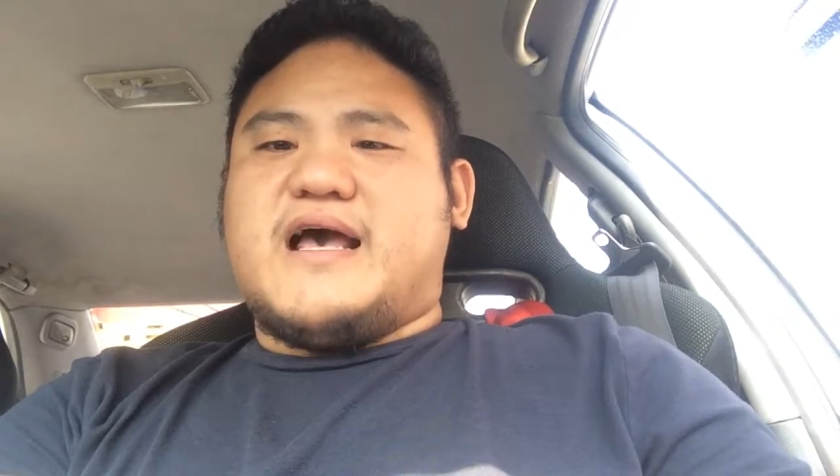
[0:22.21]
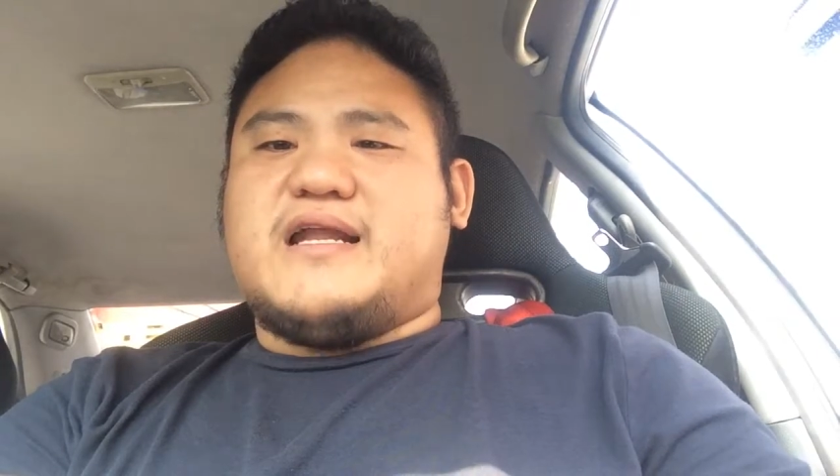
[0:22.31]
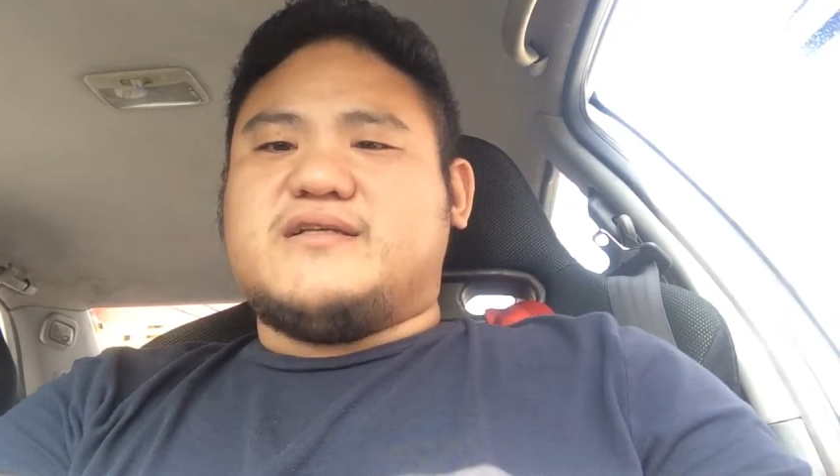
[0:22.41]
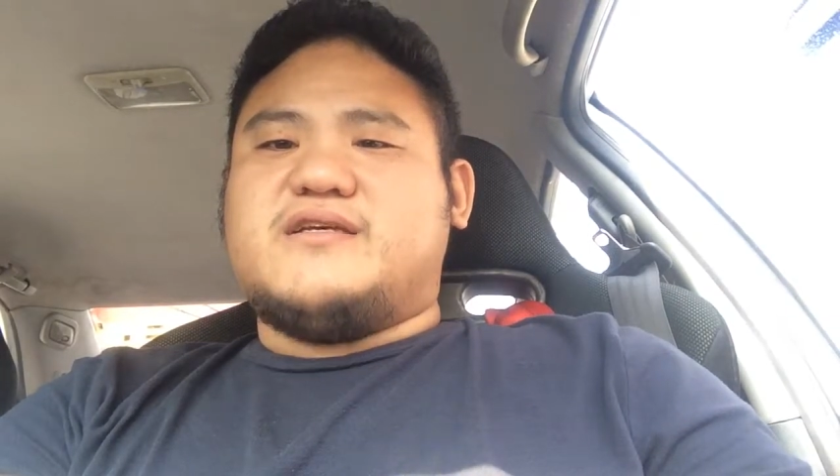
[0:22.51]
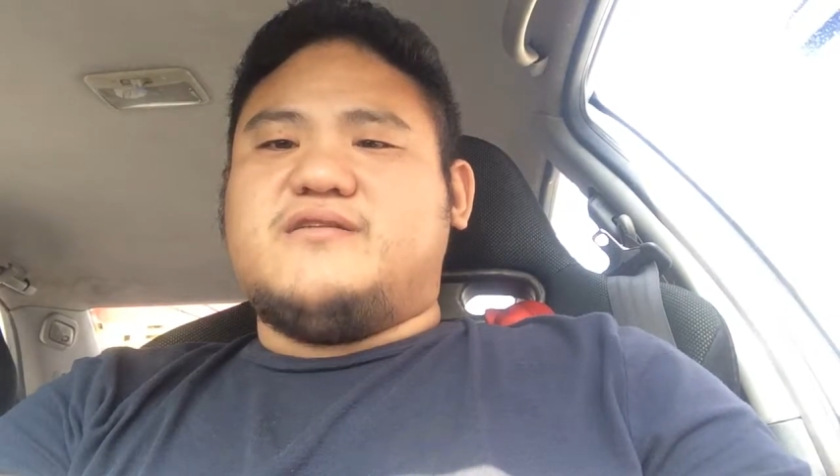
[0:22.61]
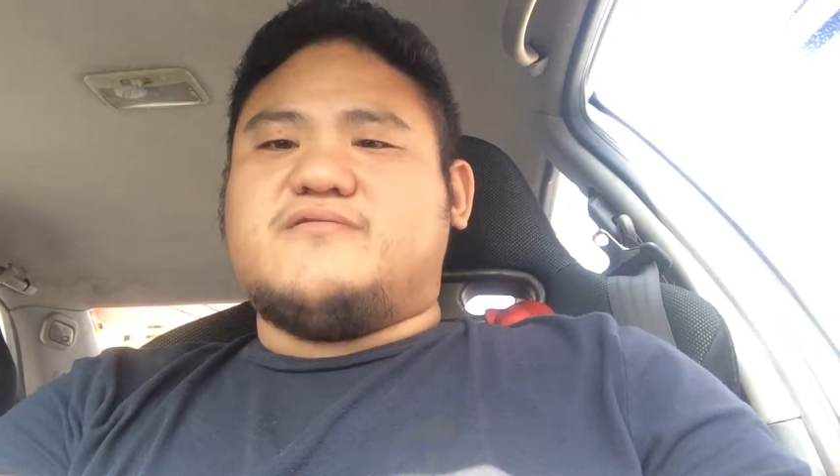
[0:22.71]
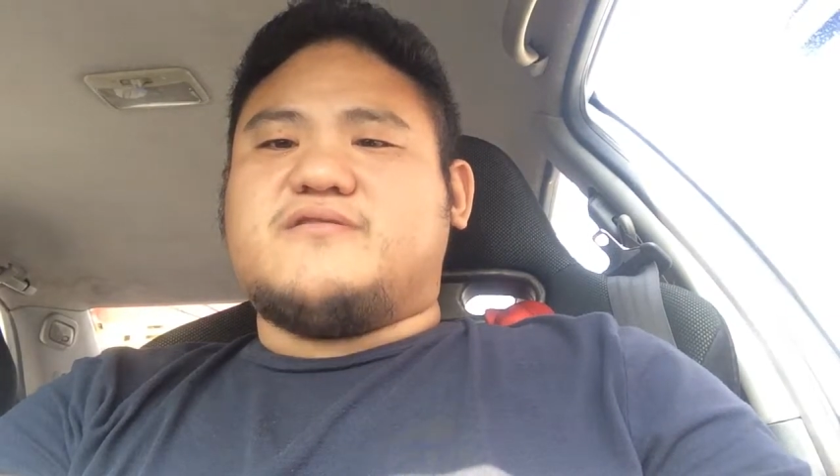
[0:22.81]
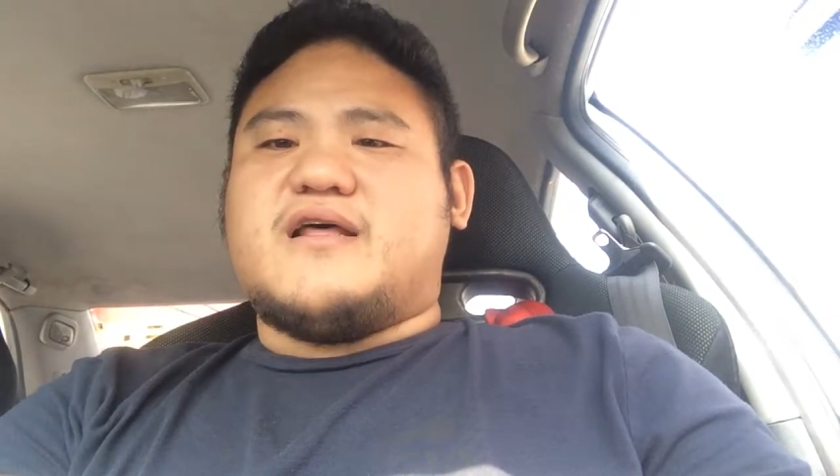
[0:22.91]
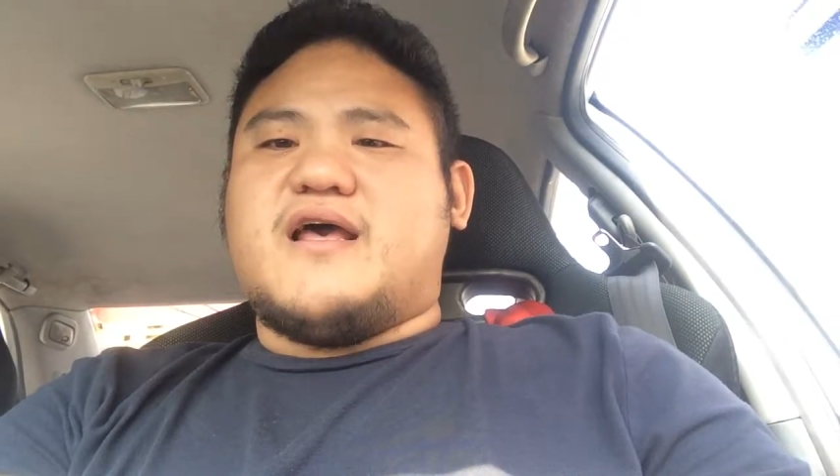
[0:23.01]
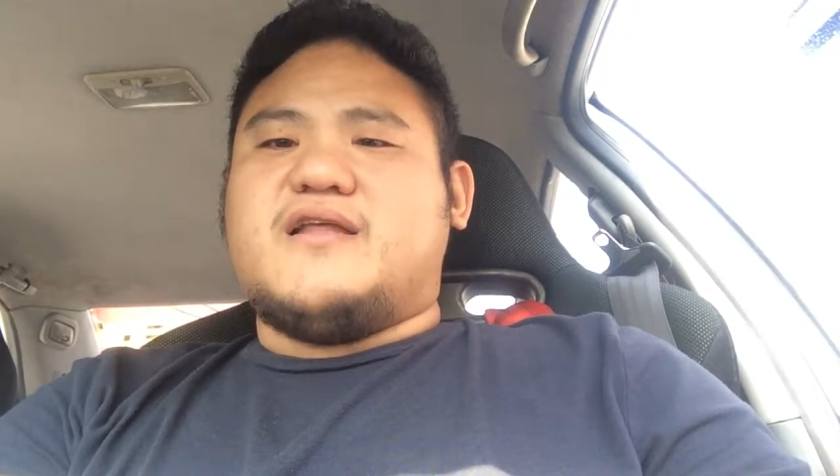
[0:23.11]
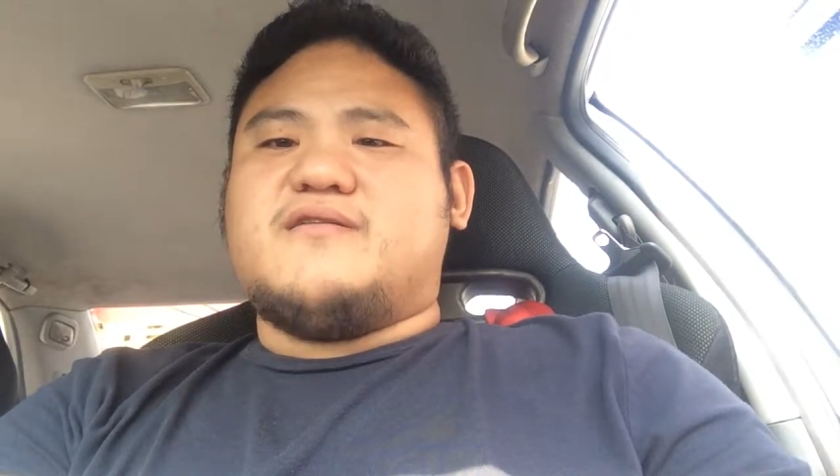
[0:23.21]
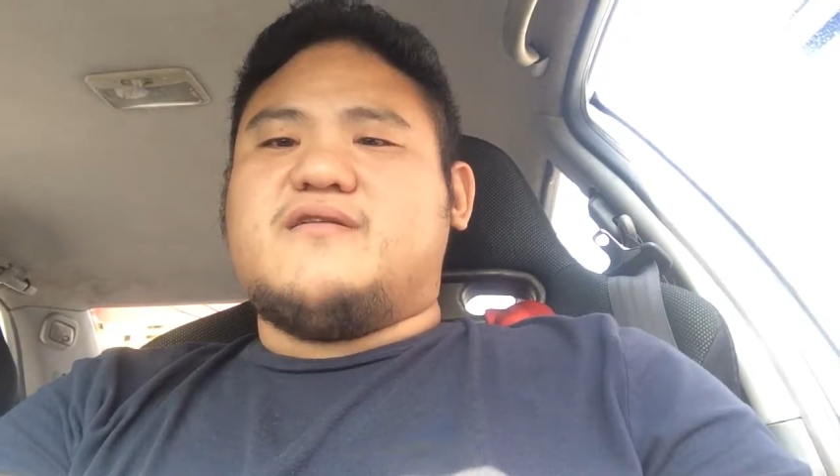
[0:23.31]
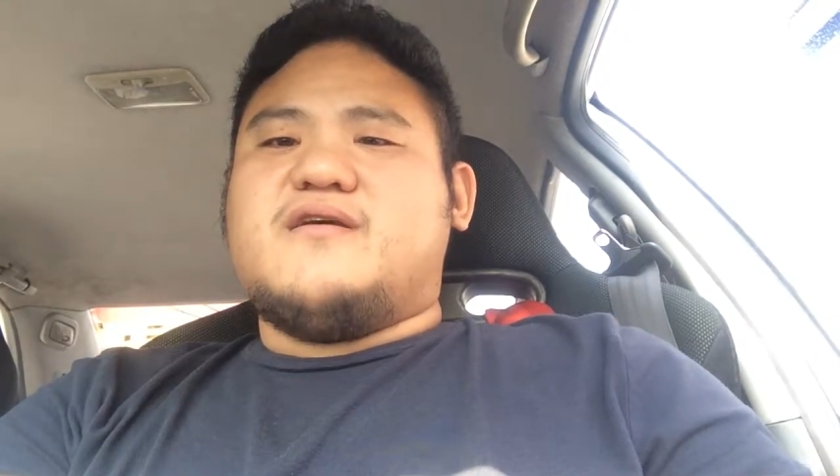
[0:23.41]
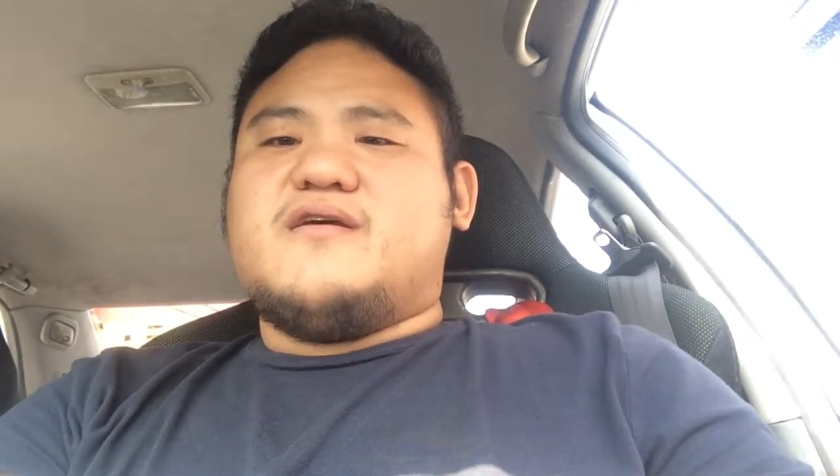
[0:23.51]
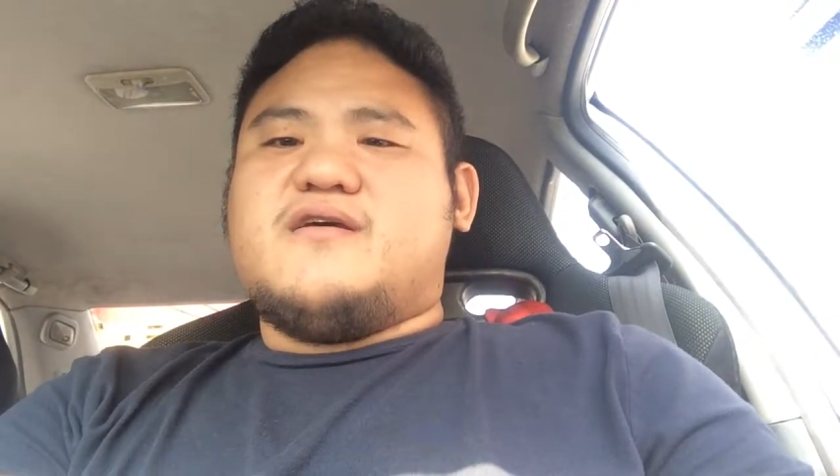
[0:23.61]
Galaxy Note
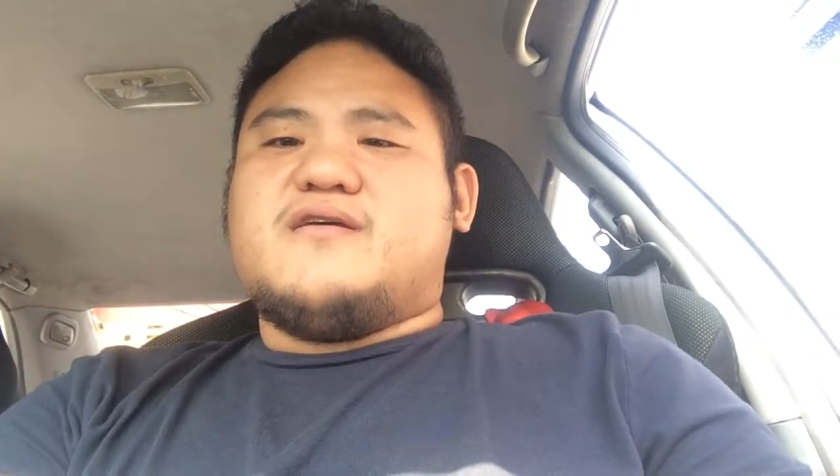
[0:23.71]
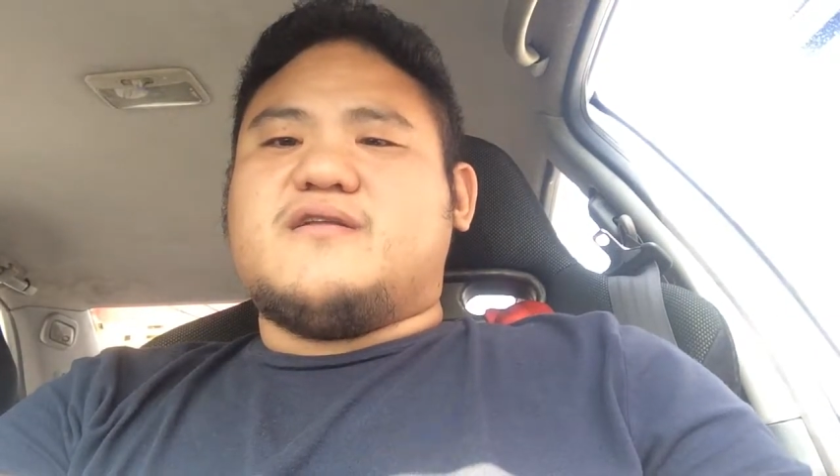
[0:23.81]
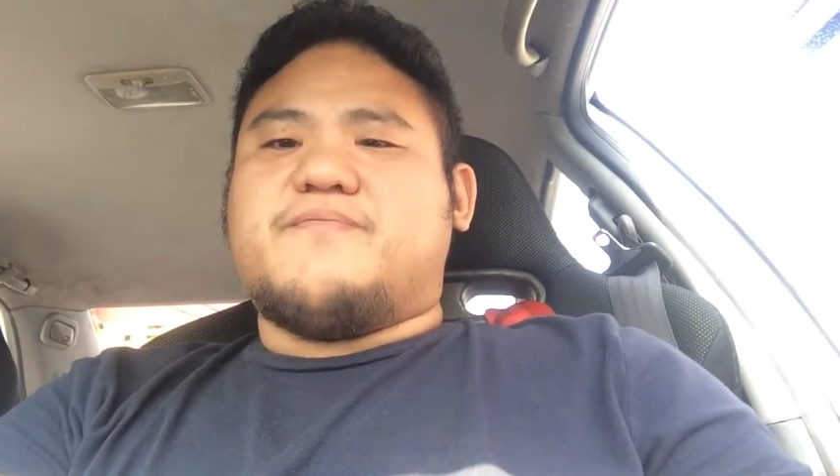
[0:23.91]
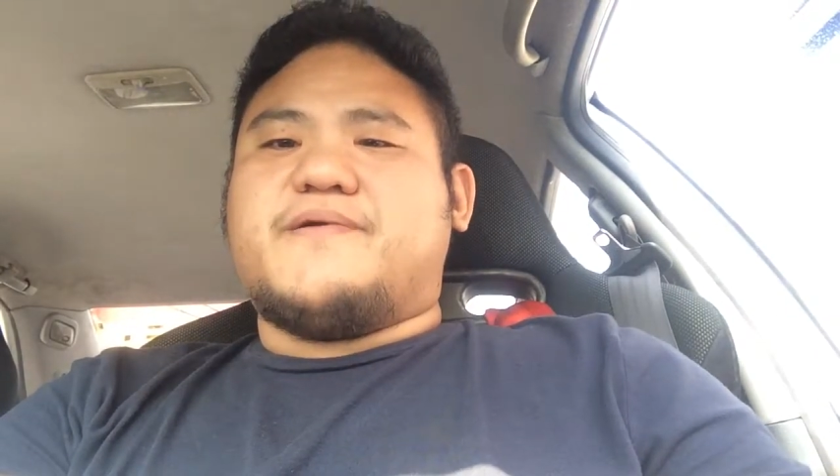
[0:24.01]
9 na